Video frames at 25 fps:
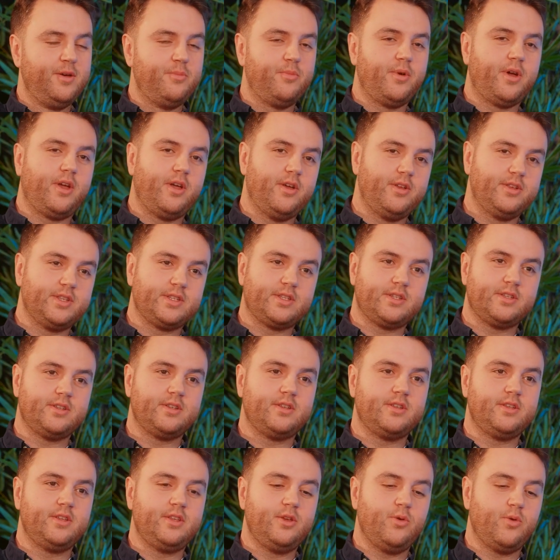because
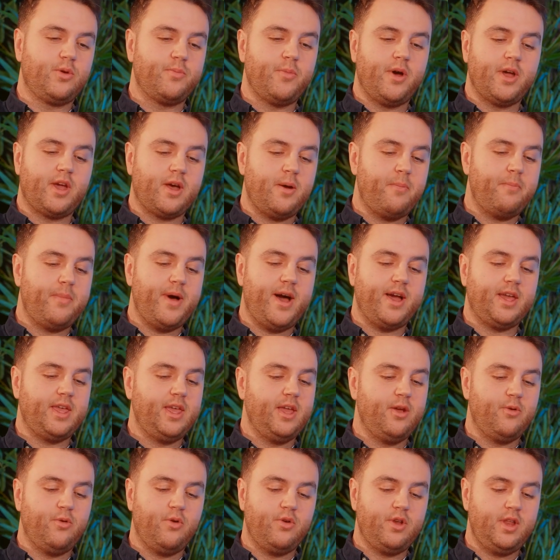you might come back
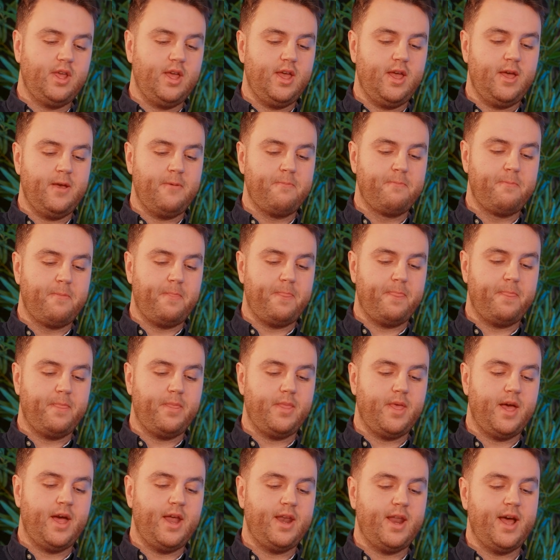year on year,
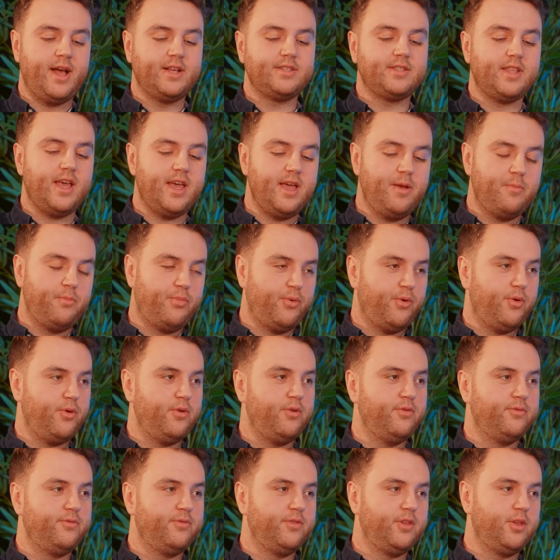and as they
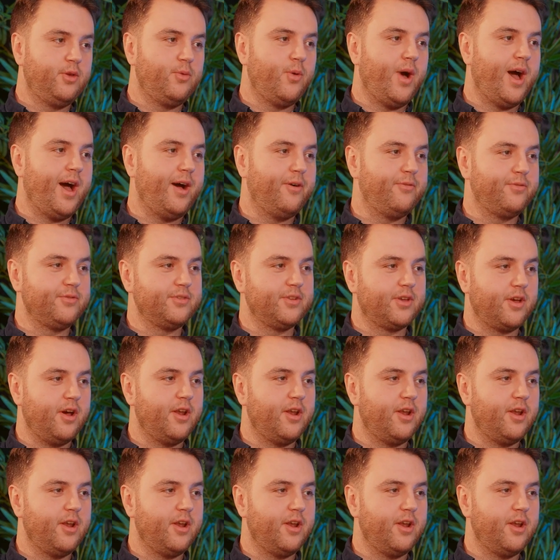improve, you have to